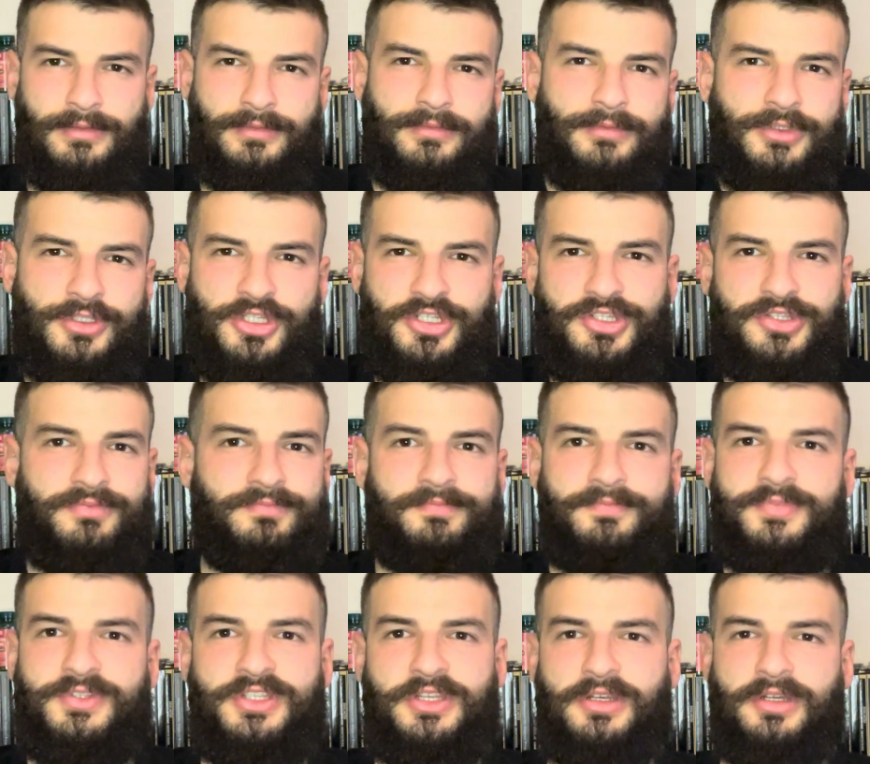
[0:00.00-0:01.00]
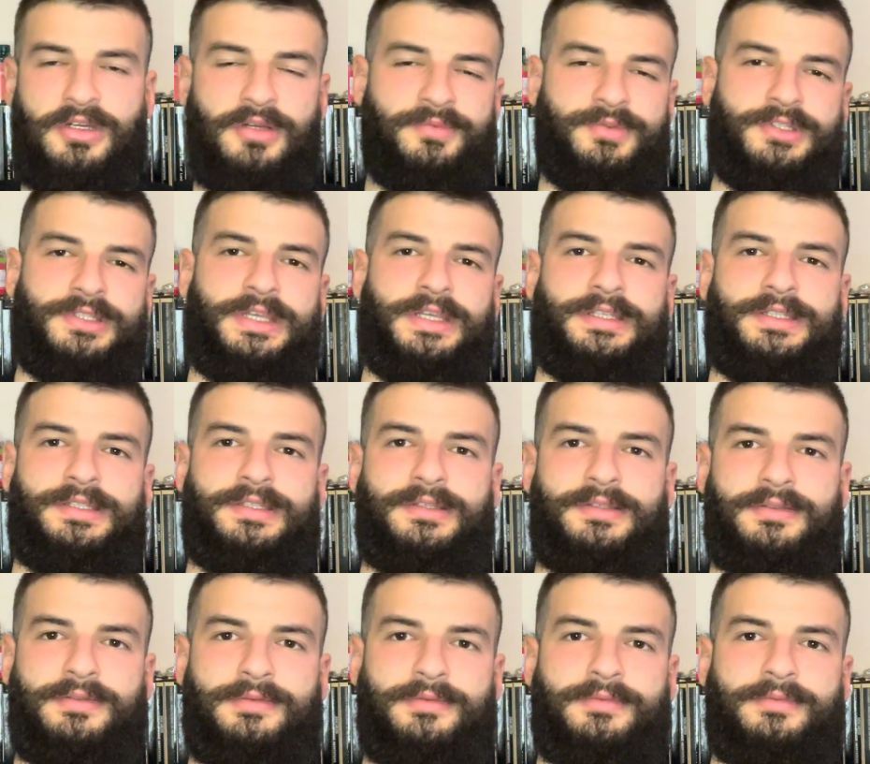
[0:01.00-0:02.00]
Just
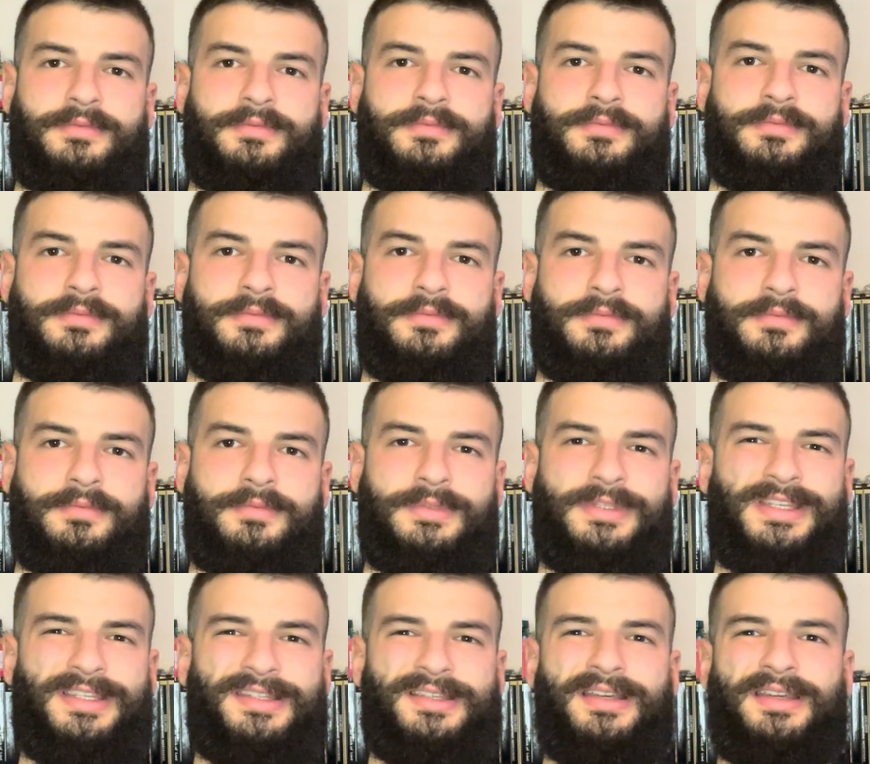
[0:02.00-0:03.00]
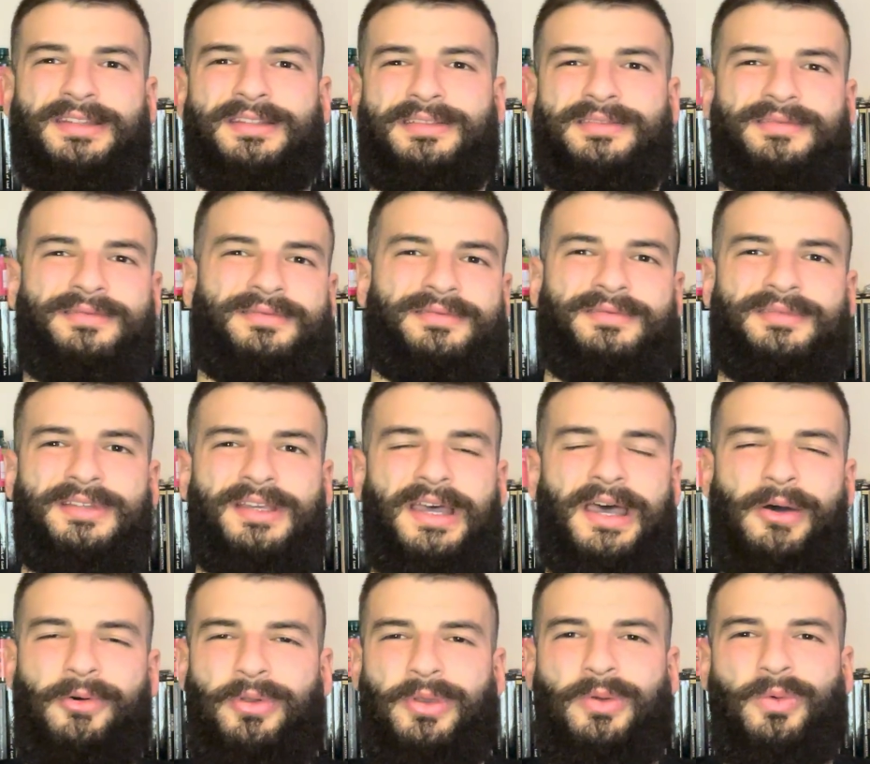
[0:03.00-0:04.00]
circumstances. That's kind of
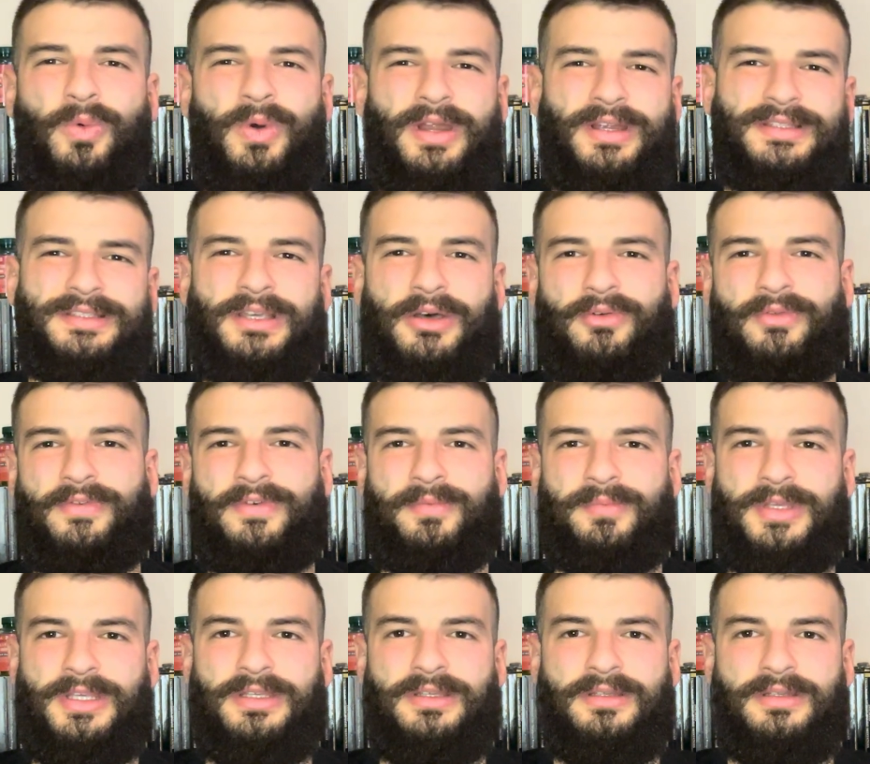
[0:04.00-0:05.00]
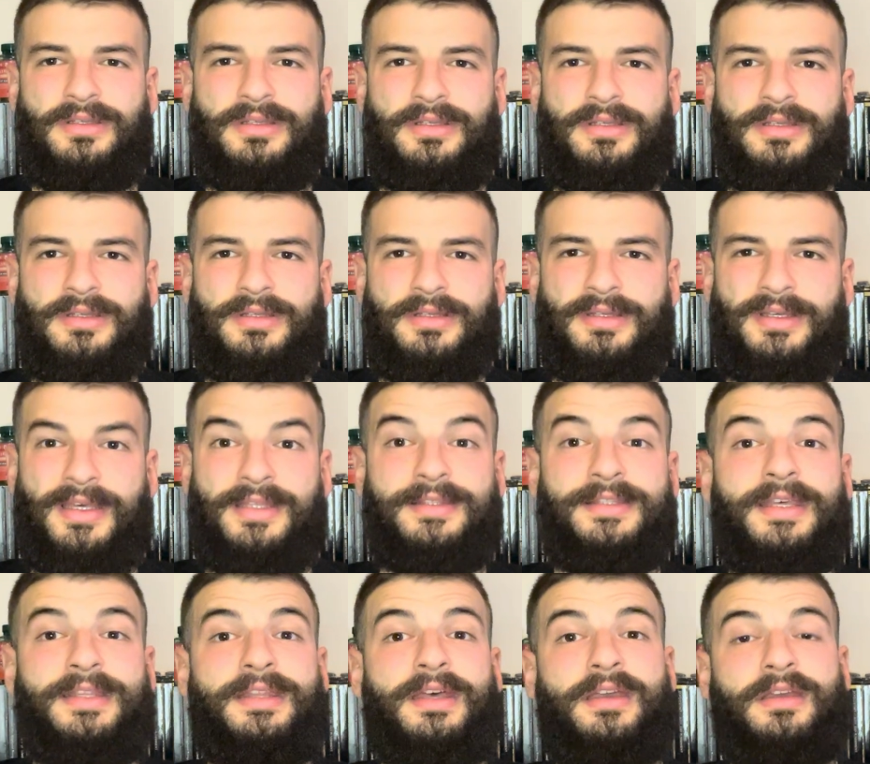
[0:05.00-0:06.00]
how it worked out for me. And
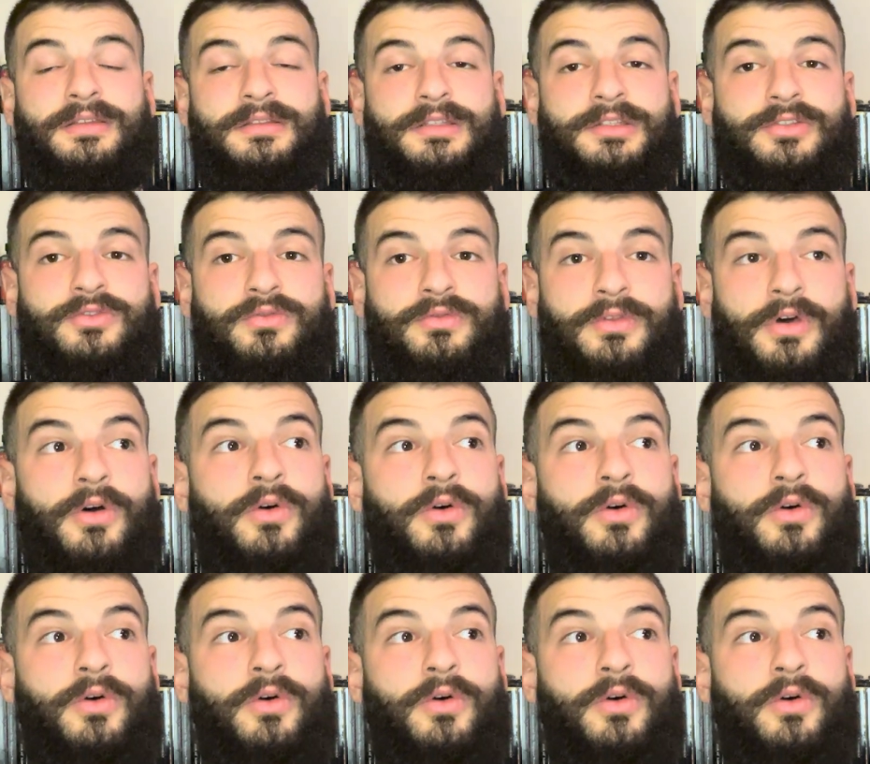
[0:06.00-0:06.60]
then I understood,